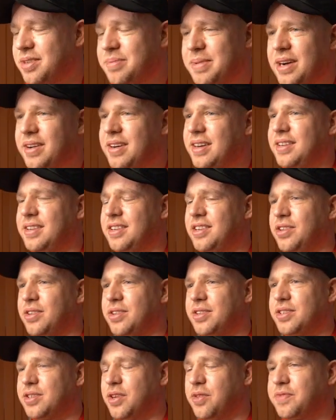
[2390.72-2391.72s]
about it,
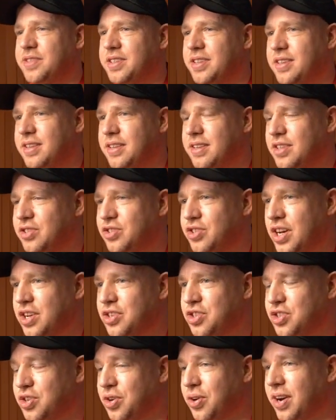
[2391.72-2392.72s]
because obviously it's
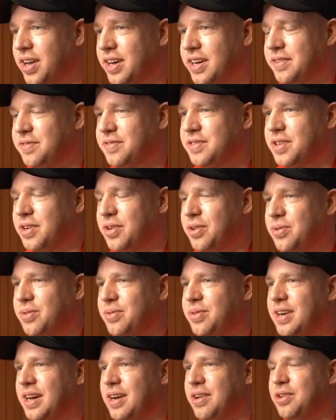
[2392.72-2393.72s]
changed your life, so
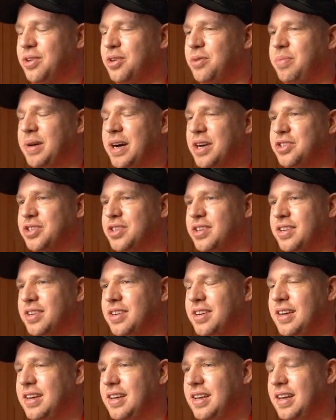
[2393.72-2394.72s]
now you're
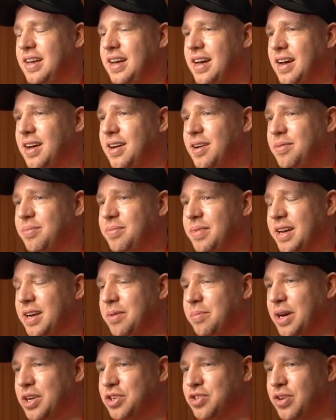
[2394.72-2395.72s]
passionate, and
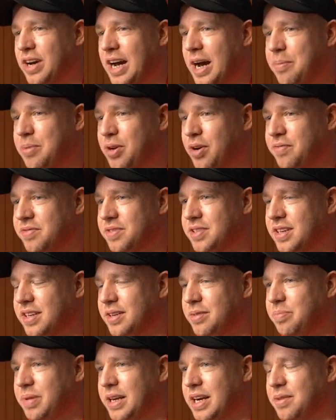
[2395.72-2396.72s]
it makes you happy,
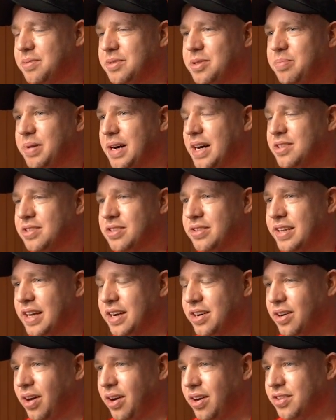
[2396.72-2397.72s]
obviously, being able to pass on
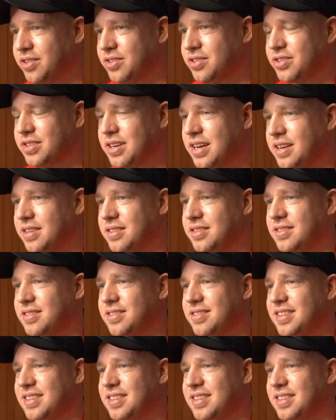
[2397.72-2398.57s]
that knowledge. And